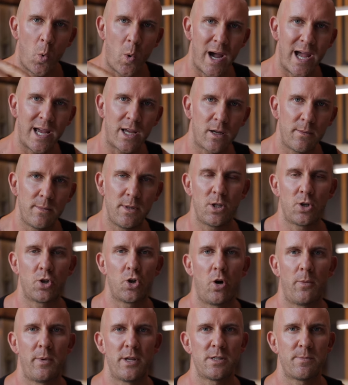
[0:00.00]
whack them in the
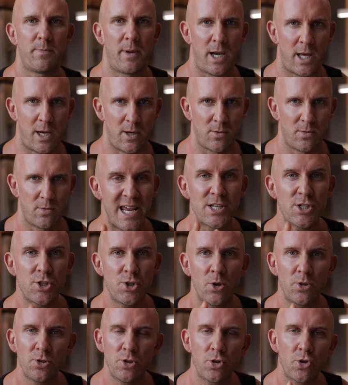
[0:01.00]
comments below. It's
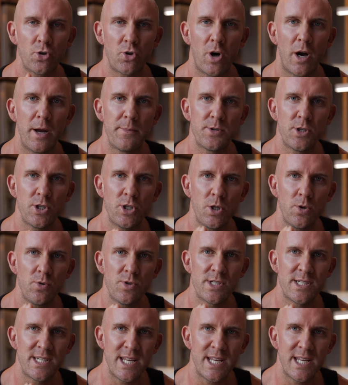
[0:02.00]
not a crime to use